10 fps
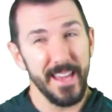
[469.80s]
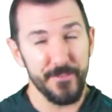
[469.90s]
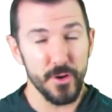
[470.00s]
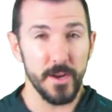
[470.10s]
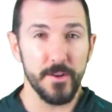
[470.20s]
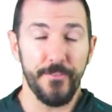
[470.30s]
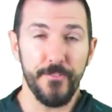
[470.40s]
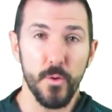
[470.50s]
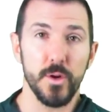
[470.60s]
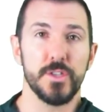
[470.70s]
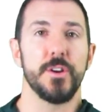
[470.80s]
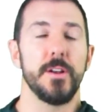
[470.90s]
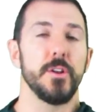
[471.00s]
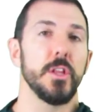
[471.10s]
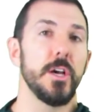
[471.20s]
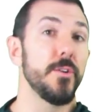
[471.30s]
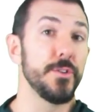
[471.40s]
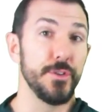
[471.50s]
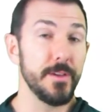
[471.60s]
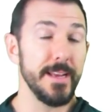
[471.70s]
if you're under force or under
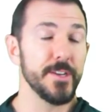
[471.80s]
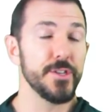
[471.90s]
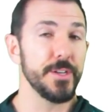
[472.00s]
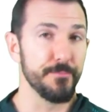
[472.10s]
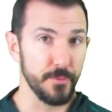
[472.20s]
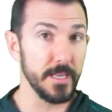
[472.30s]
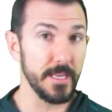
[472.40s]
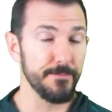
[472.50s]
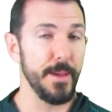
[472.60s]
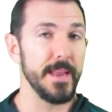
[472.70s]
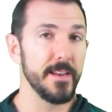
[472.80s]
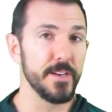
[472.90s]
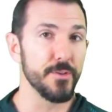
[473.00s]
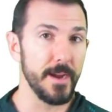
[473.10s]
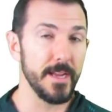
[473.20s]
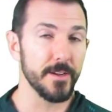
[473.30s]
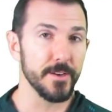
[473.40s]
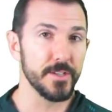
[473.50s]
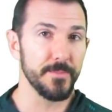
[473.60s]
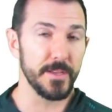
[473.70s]
load, you can actually really bend a derailleur
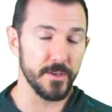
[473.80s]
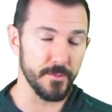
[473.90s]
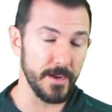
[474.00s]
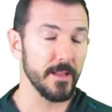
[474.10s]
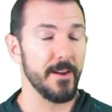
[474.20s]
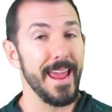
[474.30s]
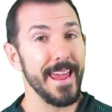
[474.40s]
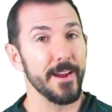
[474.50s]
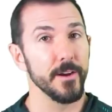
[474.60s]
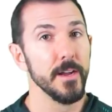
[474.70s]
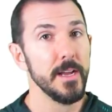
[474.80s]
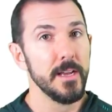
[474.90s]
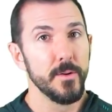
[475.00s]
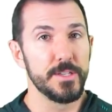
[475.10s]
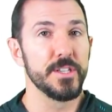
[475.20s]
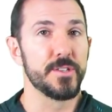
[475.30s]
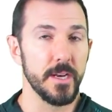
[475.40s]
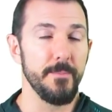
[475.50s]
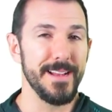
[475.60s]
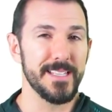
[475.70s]
or something, a derailleur hanger, which is
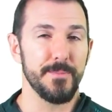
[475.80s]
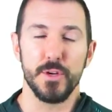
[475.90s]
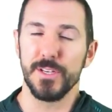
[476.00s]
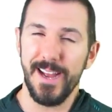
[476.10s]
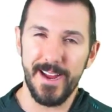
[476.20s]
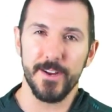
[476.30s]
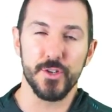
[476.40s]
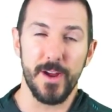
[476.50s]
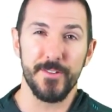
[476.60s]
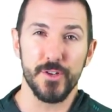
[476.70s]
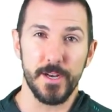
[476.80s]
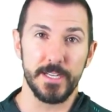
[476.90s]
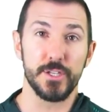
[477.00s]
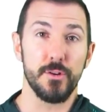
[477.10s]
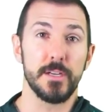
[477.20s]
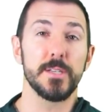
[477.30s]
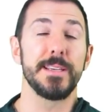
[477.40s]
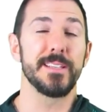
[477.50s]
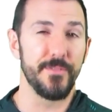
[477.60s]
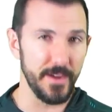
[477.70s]
going to mess up your entire drivetrain, and trust
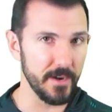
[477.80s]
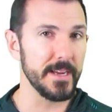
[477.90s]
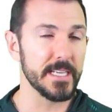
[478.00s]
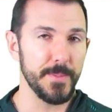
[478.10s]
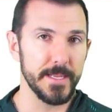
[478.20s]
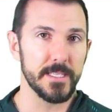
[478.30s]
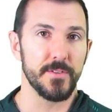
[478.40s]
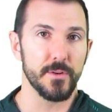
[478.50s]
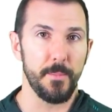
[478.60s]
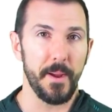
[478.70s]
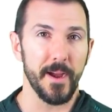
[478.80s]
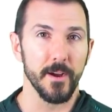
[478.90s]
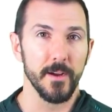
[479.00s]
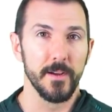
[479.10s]
me, is very expensive to repair.